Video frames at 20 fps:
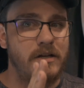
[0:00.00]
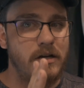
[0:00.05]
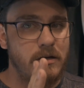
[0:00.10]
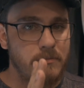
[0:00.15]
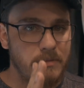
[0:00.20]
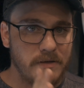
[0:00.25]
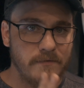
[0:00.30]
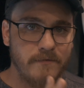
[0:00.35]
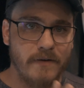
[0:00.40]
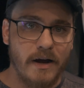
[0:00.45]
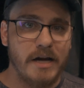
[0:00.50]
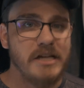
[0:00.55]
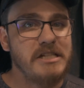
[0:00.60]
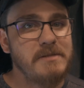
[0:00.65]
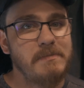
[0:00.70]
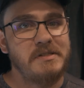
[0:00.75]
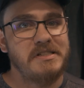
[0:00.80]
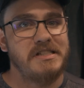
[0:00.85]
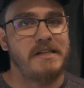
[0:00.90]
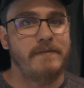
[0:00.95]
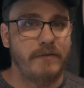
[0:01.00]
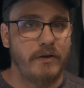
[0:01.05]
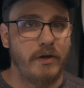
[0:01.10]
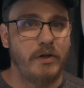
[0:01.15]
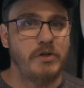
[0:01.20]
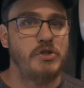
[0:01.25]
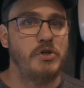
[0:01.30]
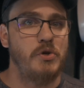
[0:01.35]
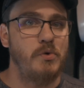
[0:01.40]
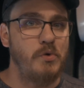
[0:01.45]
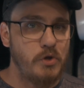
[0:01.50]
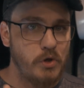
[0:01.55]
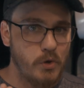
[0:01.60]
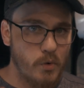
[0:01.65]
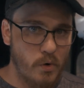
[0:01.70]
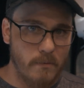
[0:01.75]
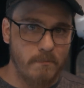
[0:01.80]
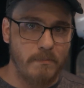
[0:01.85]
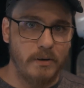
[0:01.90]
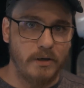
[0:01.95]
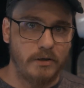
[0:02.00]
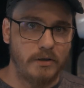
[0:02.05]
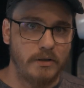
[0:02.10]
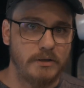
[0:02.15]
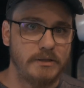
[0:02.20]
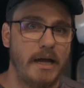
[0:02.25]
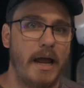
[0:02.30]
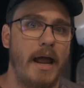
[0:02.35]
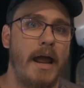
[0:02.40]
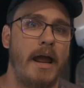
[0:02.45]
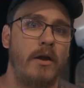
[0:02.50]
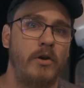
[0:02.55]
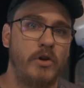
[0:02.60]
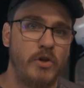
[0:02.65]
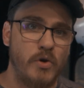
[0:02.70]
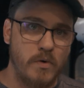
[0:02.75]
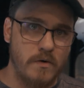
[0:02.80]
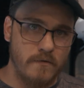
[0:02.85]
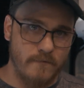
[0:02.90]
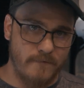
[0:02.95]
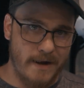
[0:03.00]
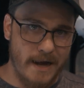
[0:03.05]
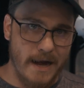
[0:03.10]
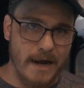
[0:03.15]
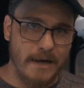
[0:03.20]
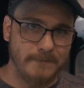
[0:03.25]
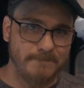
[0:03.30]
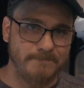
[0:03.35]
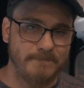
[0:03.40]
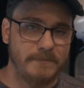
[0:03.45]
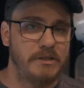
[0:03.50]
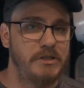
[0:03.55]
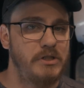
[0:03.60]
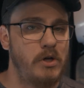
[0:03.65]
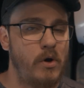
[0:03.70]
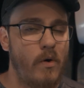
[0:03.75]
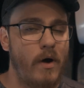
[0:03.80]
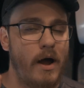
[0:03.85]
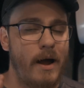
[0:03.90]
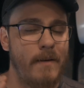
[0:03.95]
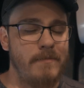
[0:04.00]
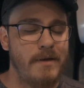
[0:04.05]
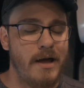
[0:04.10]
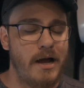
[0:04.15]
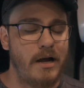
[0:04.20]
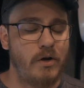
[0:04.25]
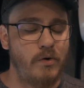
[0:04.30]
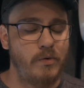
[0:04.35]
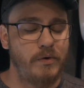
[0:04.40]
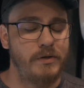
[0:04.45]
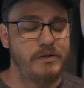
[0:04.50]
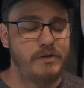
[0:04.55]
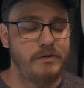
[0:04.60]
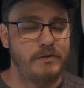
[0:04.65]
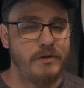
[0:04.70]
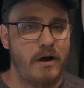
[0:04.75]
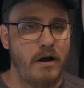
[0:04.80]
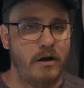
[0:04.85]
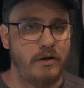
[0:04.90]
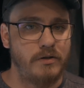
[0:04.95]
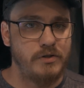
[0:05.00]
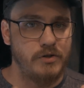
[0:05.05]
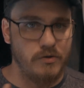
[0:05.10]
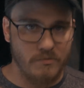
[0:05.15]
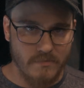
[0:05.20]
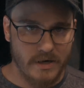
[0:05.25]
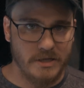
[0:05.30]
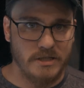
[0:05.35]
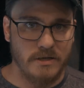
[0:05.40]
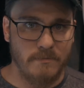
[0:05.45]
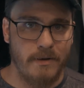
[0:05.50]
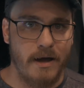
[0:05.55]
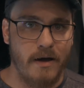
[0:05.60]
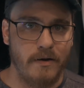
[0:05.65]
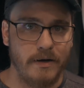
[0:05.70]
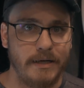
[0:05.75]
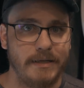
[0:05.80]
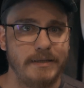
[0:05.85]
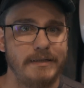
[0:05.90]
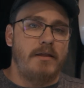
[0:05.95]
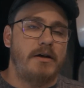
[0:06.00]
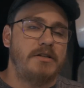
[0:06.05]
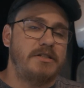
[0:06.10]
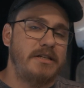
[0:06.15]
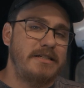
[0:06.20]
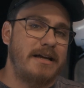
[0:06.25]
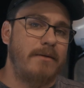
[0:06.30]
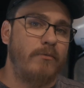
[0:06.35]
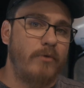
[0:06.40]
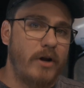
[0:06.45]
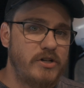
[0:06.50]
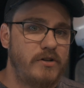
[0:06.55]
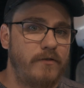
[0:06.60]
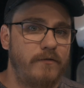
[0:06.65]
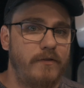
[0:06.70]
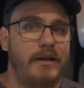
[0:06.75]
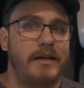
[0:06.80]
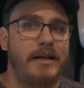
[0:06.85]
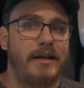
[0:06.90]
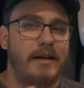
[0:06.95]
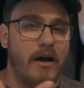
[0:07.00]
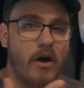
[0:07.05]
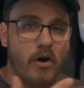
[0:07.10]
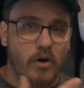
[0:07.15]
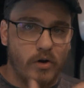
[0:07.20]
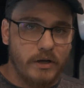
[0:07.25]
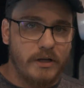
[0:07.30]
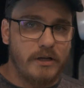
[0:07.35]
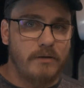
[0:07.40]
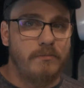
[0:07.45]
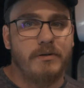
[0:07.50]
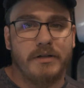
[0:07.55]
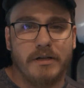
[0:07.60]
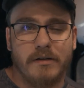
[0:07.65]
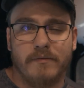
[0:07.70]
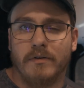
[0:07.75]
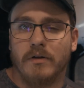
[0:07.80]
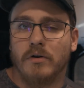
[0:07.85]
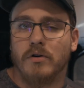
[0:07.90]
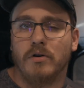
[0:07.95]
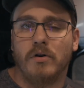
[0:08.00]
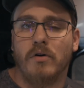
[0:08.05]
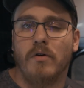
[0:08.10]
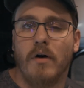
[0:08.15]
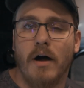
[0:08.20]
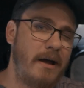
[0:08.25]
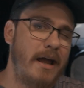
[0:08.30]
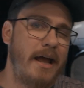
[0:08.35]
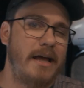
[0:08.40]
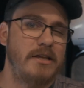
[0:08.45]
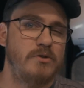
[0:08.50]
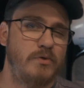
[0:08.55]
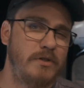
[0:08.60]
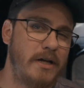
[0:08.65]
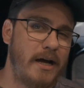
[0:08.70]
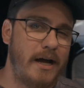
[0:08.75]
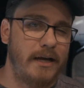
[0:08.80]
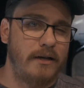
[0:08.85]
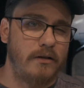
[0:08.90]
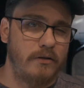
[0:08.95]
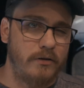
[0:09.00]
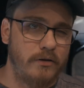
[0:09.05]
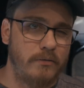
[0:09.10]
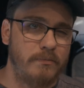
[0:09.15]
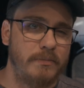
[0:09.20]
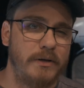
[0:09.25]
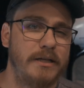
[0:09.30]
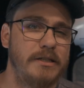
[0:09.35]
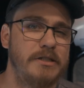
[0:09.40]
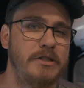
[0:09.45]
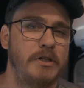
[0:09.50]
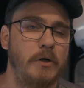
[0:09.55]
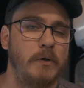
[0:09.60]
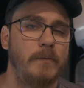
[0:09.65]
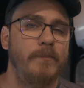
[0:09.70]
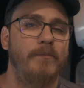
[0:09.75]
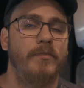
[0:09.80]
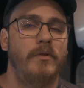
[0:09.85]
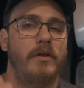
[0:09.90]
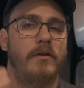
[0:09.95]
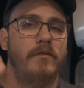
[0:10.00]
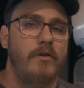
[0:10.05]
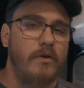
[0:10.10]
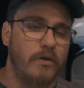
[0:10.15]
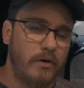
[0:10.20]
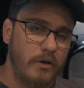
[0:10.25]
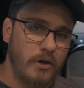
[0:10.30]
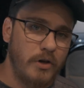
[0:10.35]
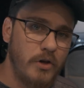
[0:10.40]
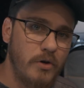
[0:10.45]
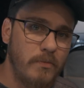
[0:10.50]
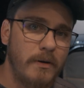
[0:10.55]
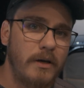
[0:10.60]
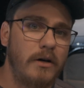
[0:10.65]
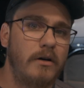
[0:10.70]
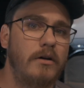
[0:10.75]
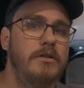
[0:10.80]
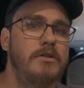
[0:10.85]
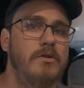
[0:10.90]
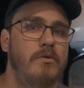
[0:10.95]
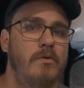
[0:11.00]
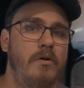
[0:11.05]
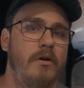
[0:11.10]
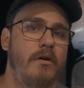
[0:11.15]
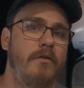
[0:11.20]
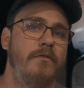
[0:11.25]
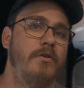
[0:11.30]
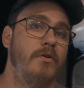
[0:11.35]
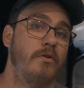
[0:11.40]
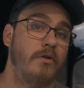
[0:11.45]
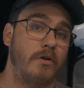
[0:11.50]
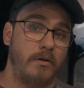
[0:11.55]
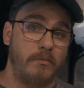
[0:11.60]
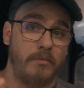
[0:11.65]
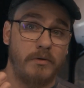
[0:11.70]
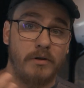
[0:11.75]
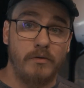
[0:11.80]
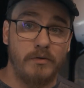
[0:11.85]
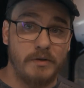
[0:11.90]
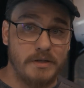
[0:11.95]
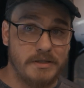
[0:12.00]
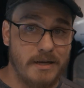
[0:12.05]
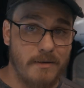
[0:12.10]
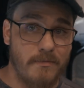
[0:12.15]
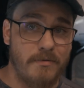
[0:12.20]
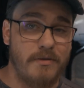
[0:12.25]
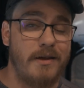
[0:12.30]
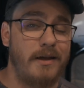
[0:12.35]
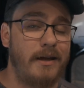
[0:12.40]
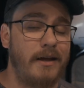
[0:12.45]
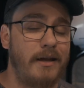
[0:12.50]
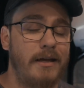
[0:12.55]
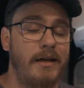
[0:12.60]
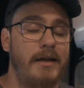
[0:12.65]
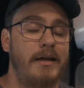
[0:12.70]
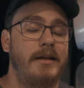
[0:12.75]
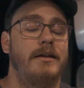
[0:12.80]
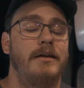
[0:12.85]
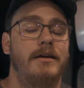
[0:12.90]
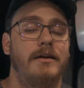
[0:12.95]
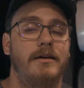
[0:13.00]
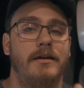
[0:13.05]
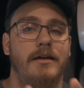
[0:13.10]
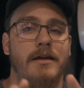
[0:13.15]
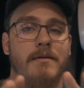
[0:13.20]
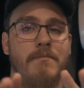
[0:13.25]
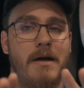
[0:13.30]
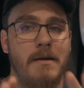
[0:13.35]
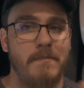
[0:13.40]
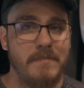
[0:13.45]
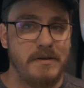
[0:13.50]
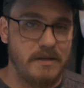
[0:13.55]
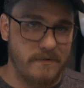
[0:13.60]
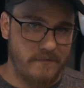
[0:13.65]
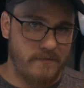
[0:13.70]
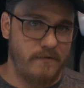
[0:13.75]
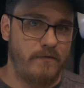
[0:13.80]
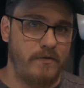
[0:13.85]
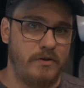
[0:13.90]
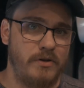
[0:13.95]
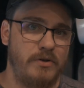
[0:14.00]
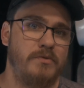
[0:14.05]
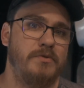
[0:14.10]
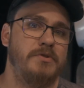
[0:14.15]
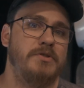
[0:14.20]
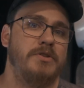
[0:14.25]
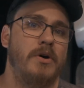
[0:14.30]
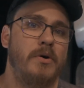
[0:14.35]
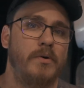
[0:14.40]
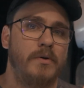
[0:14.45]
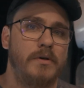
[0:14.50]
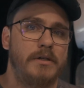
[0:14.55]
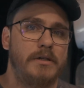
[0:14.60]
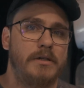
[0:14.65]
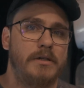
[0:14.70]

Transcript: going to be very specific to your build and your van, so I'm not going to talk too much about it. Now, since I'm retrofitting an already completed vehicle, my hands were tied a little bit, so if you're in a new build or if you're going to be doing the same thing again, it might be different for you. So